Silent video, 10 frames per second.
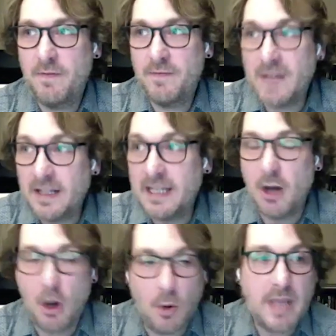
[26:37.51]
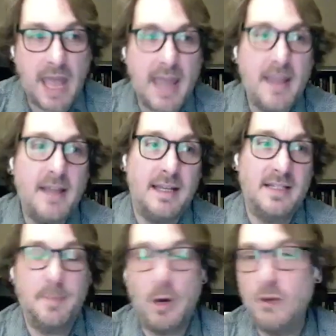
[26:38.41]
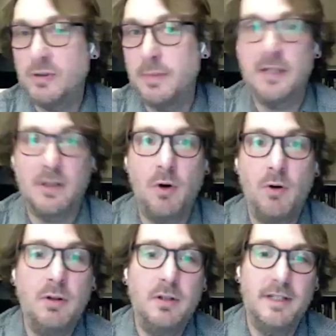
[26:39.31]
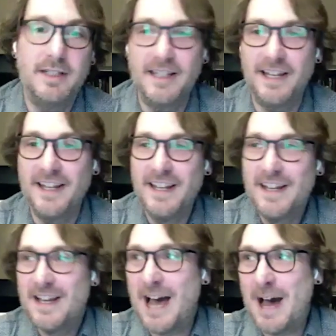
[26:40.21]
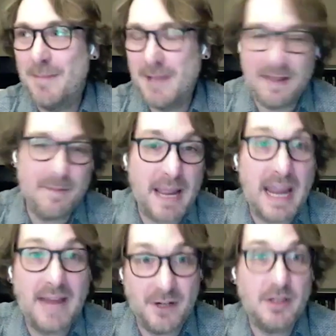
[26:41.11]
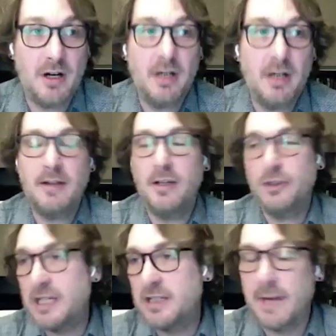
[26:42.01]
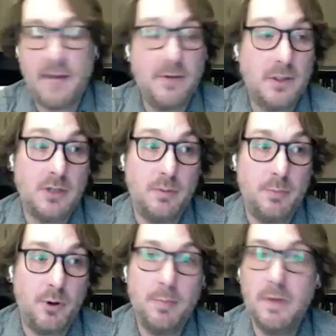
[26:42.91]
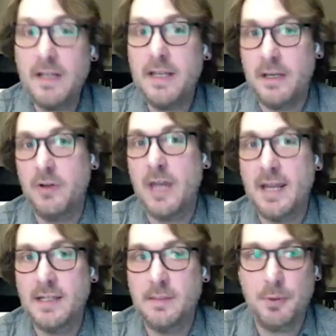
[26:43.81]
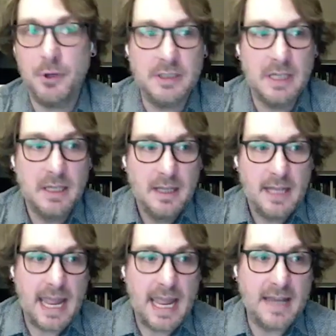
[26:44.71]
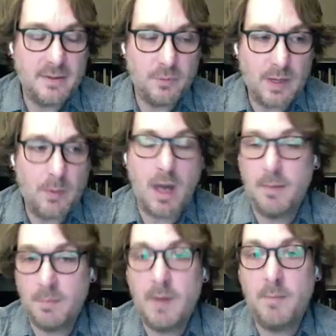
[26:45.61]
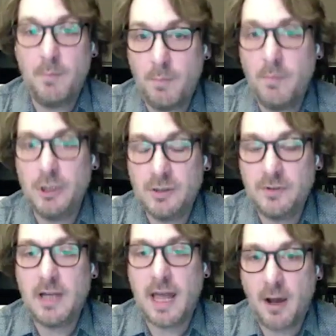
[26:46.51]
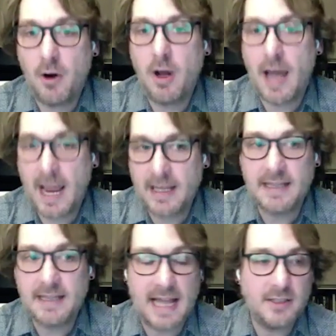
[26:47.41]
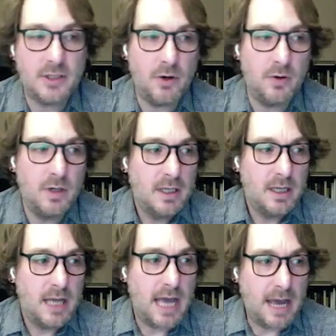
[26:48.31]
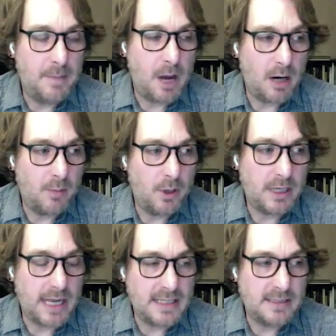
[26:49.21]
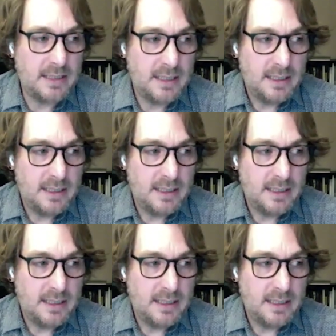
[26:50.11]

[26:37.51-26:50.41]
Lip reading: feeling okay is supposed to be the goal. And changing behavior is also important, but feeling okay is important. And we want to just kind of highlight that. So our work has